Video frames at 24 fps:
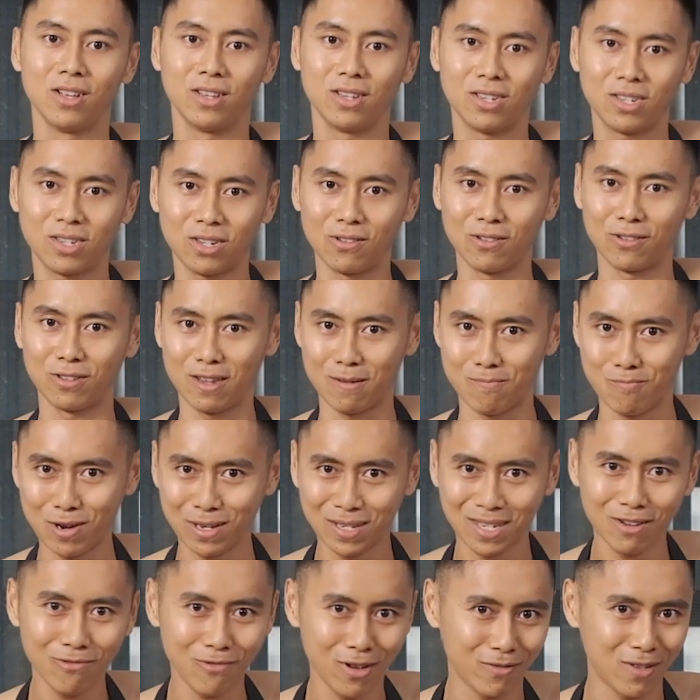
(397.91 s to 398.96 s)
So the
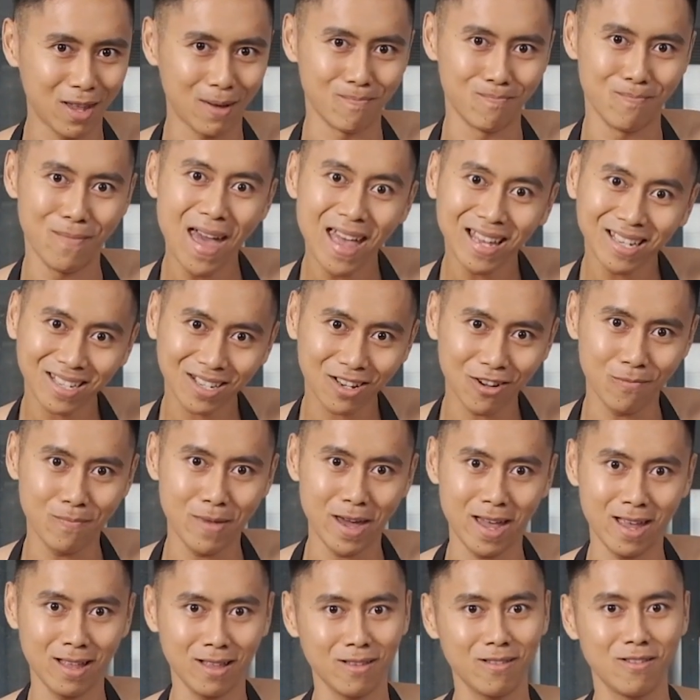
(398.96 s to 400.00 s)
person with the best
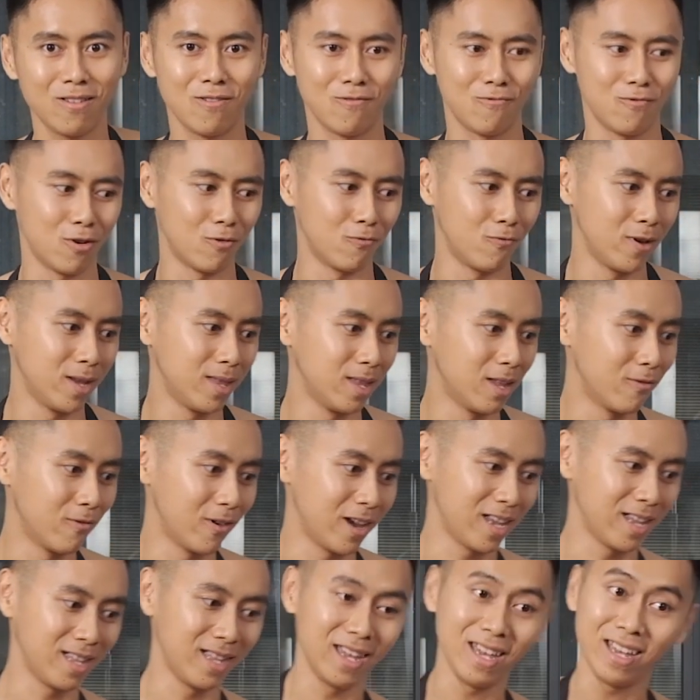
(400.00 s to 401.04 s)
comment will win
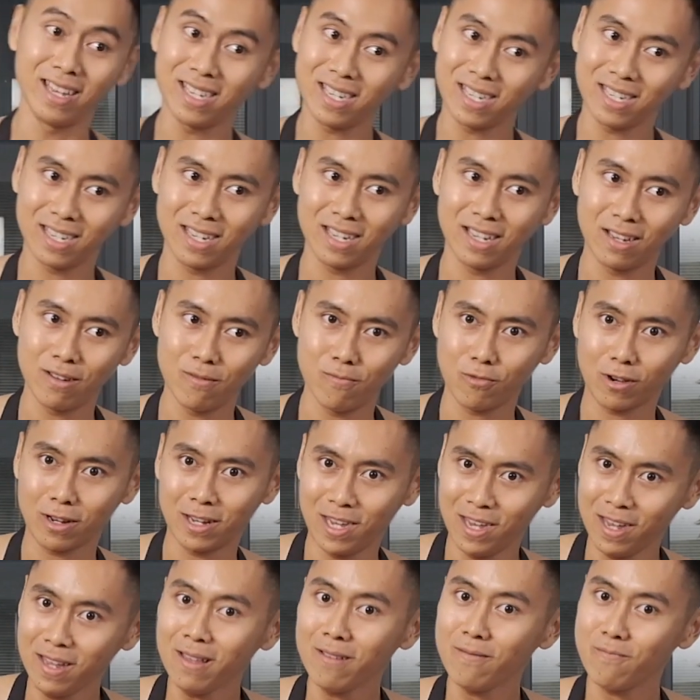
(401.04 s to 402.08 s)
away this
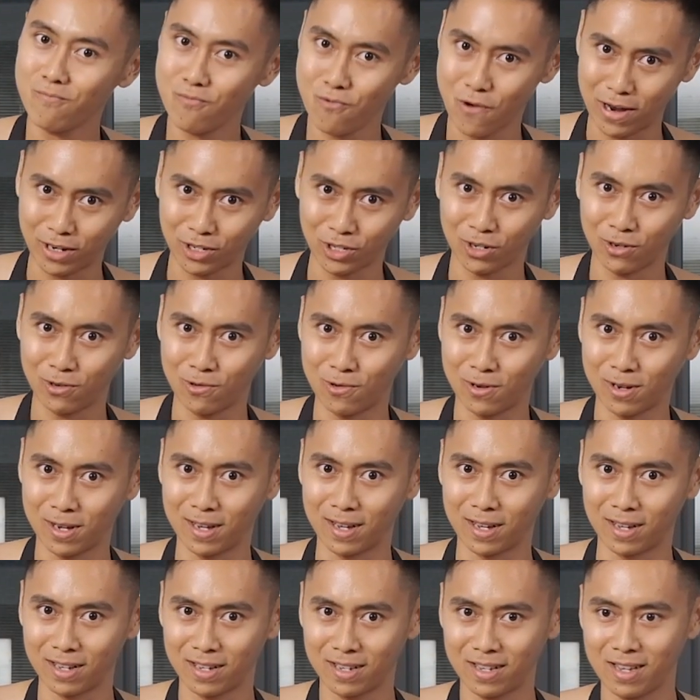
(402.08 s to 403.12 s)
Khind pressure
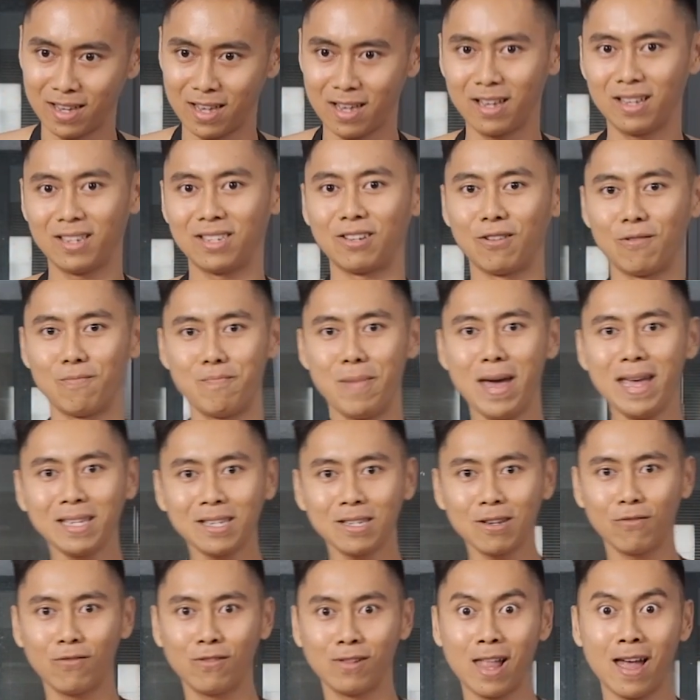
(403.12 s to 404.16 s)
cooker. So
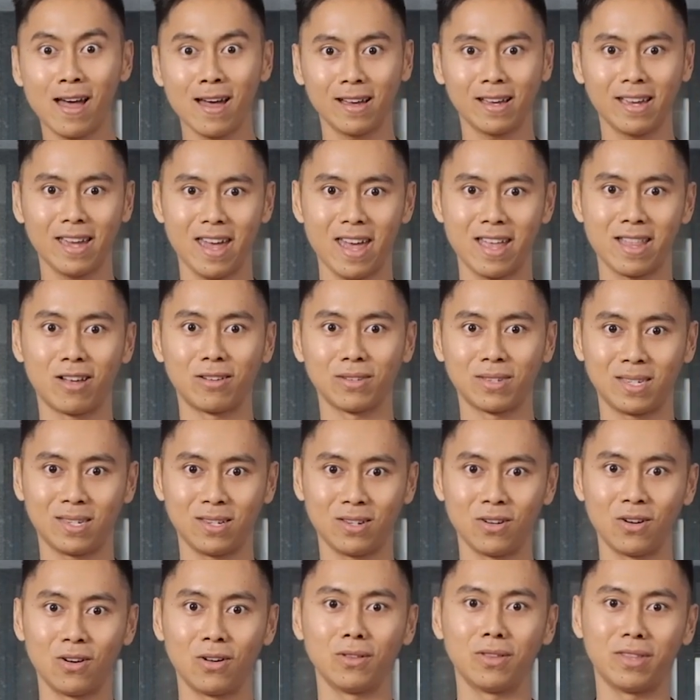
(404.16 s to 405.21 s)
best of luck and I'll see
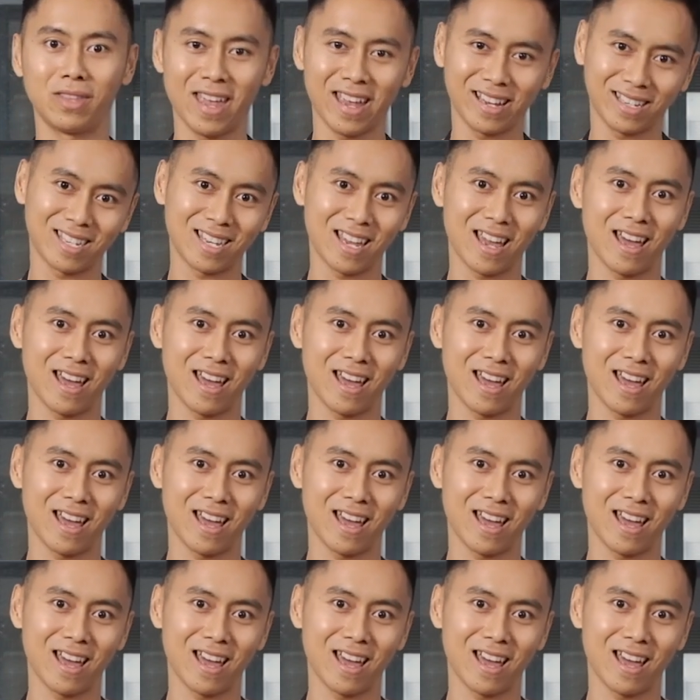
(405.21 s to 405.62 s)
you all next